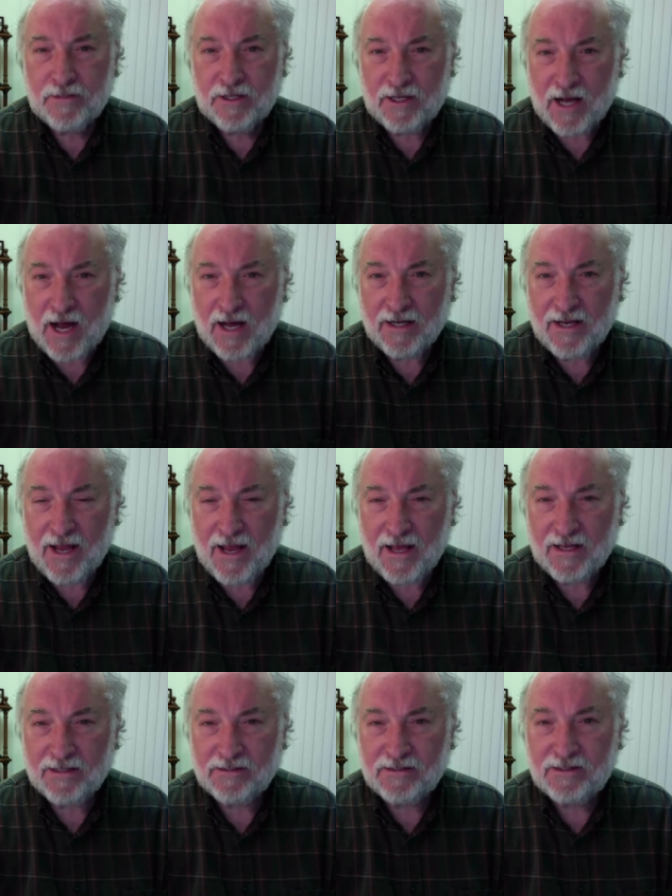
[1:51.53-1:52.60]
God
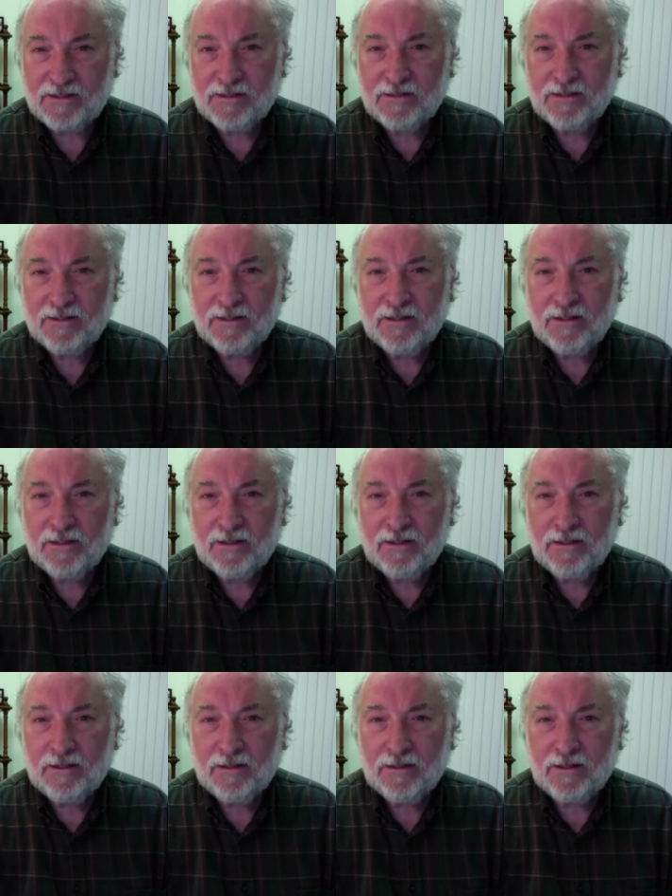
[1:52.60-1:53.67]
has
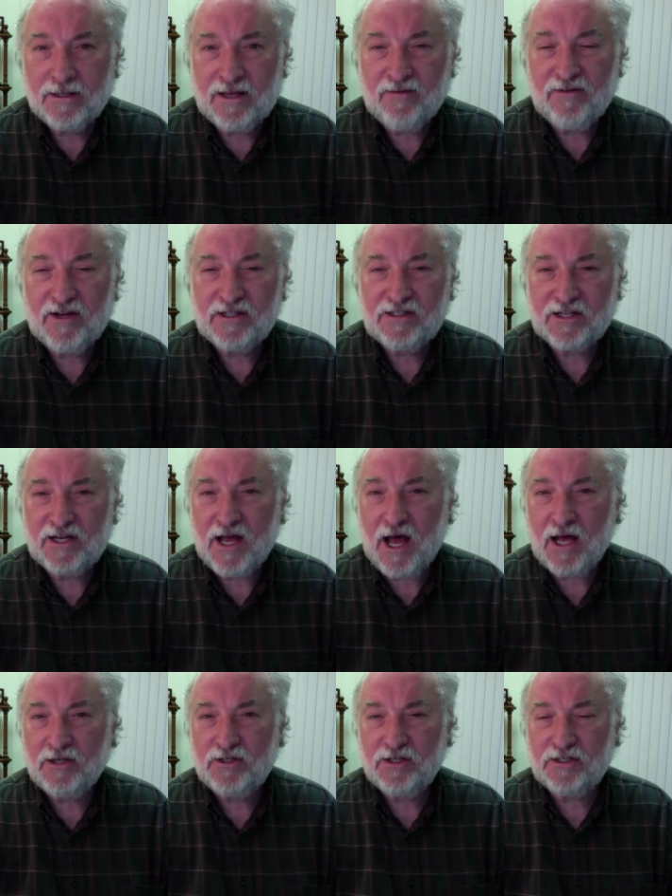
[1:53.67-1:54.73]
given us a
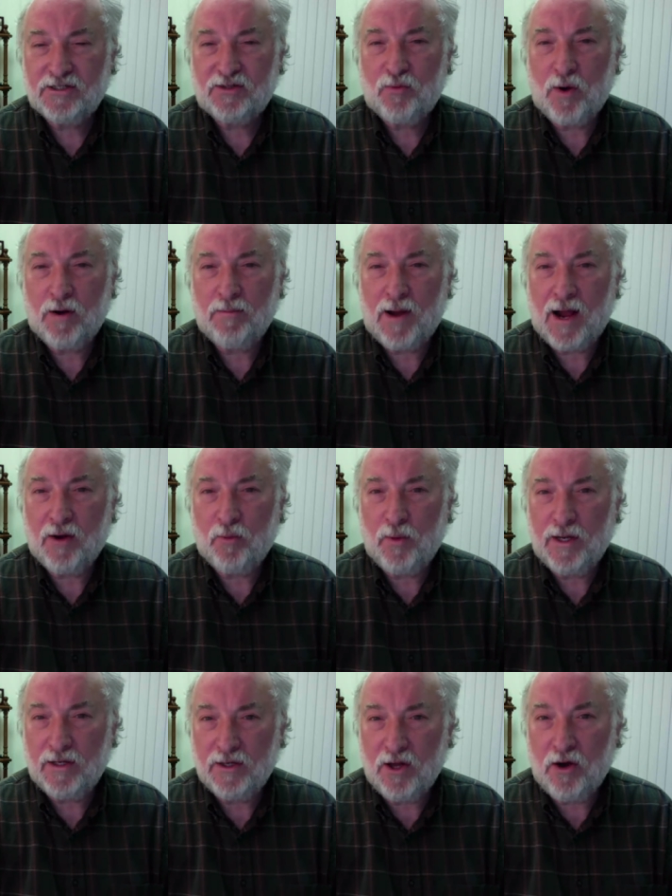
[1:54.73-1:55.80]
conscience whereby
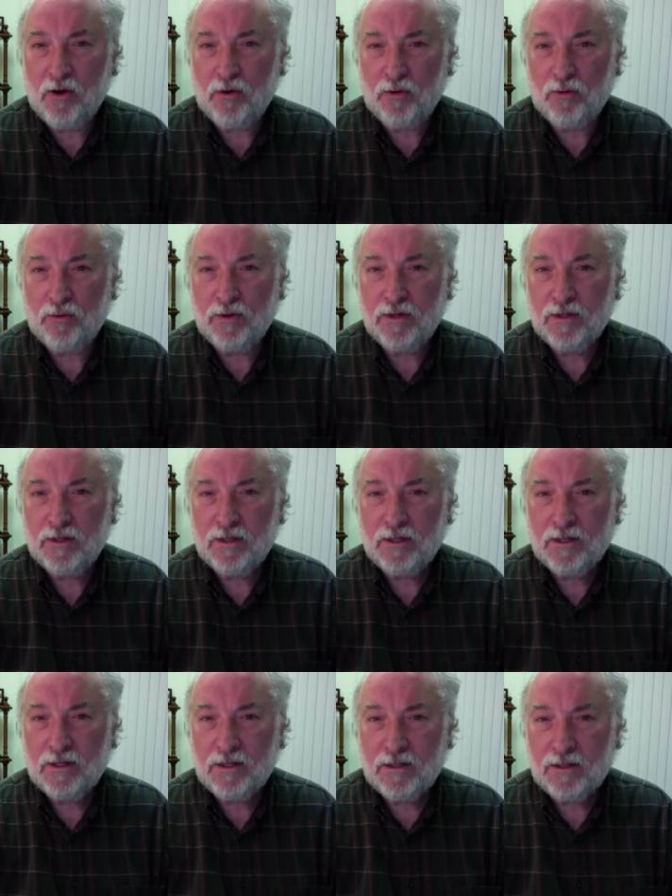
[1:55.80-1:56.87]
we know
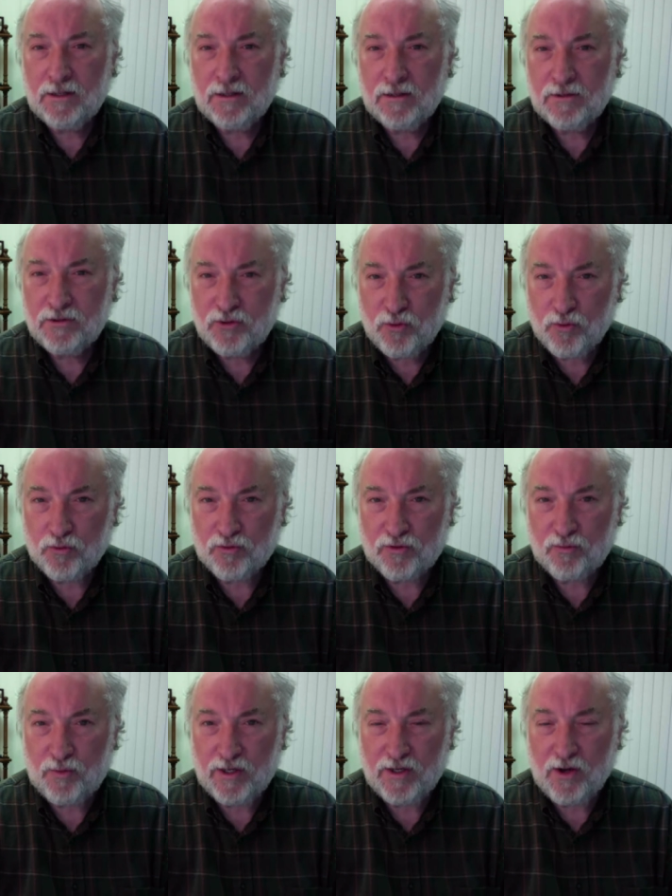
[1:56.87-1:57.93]
truth.
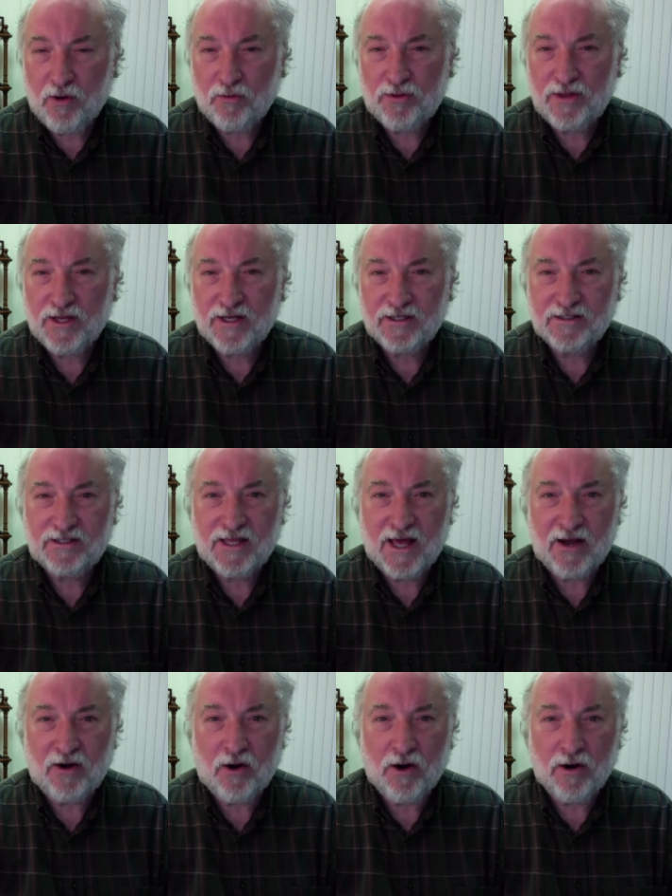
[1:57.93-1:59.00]
We know things
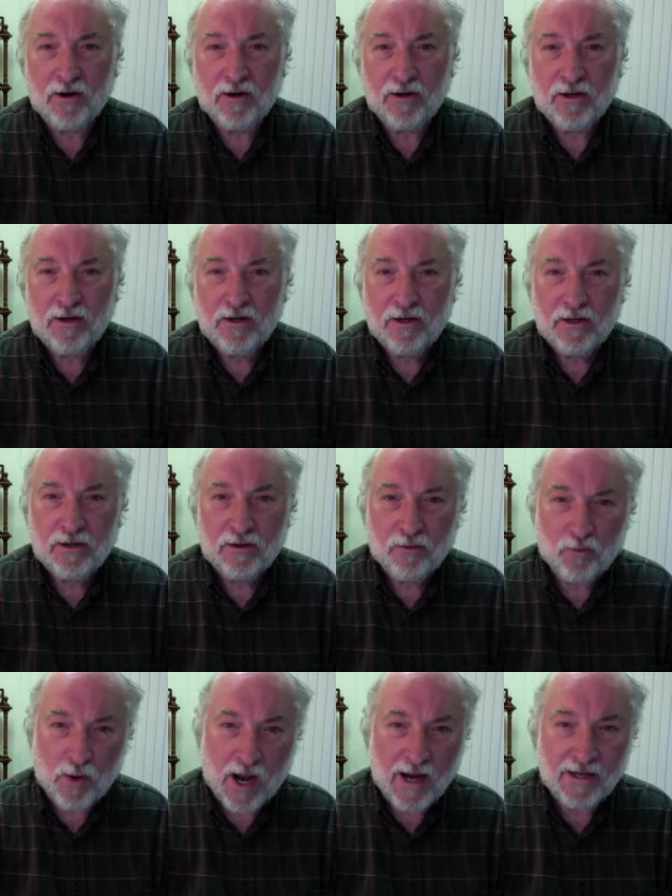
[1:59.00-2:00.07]
that are
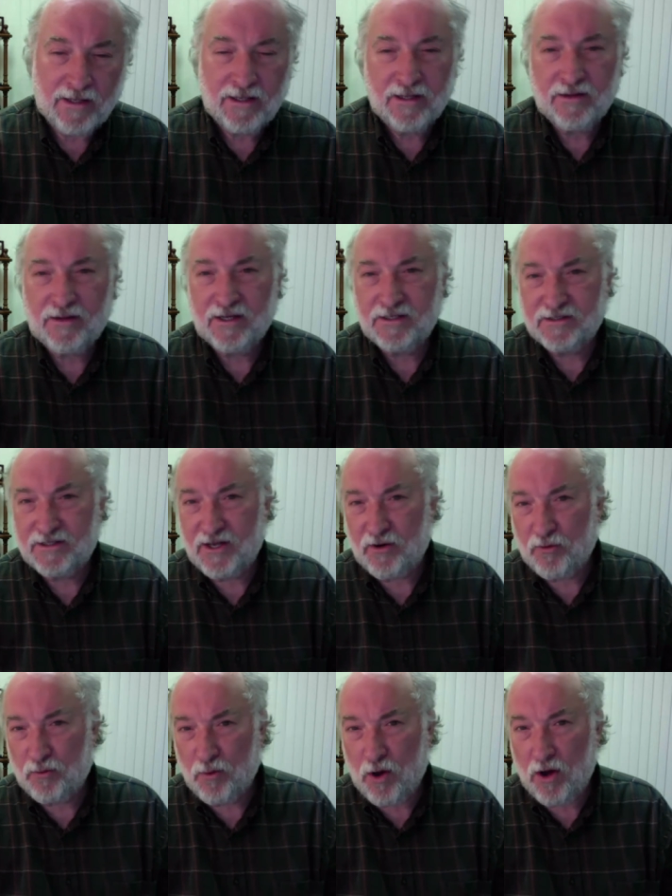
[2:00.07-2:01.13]
right and things that are
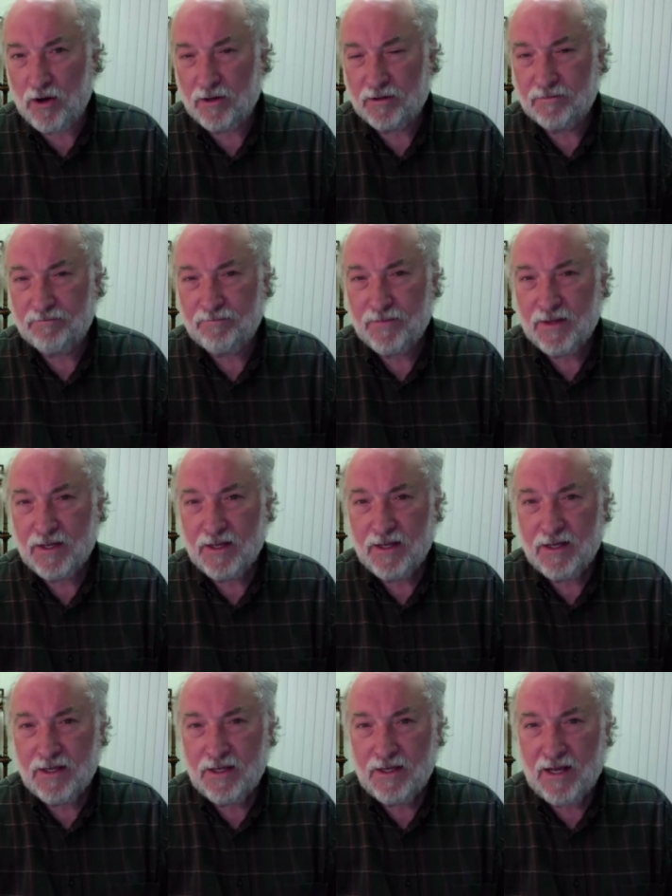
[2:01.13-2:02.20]
wrong.
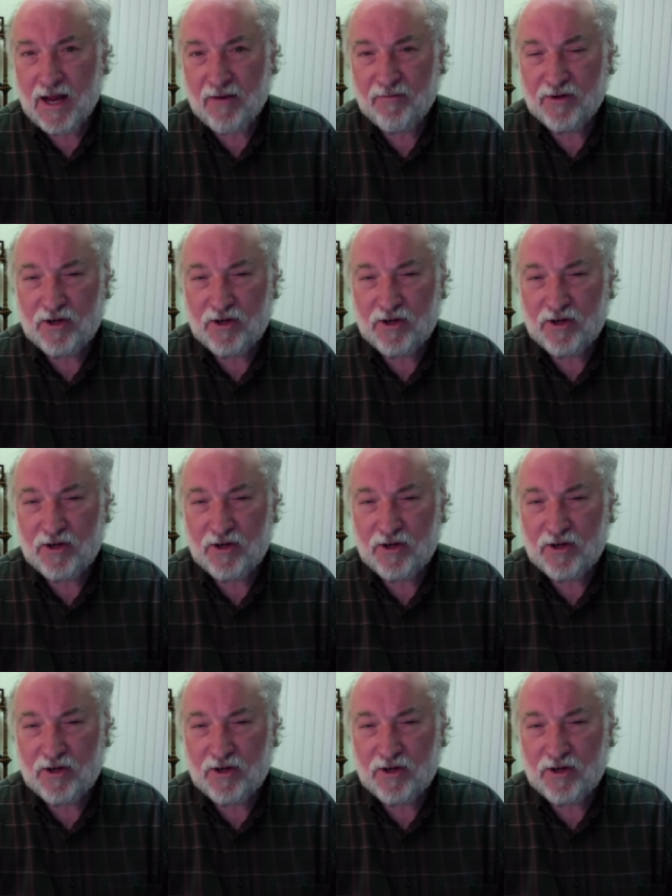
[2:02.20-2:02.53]
Every